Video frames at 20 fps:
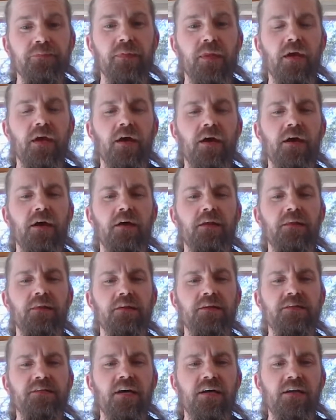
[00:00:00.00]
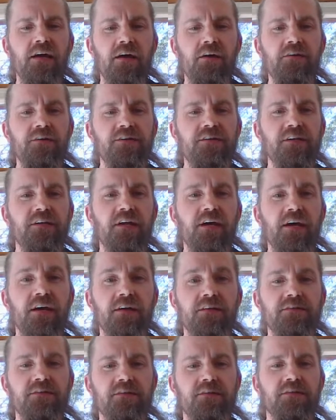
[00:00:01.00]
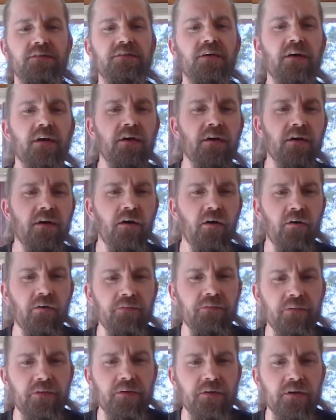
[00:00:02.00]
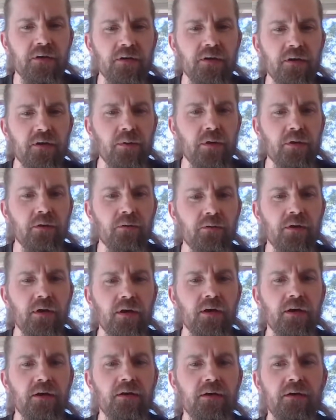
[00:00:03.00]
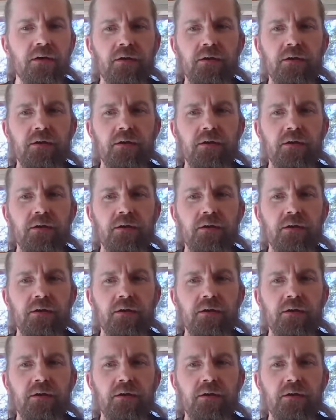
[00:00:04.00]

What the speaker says: and the 10 energy enhancers. Hopefully you can hear me okay.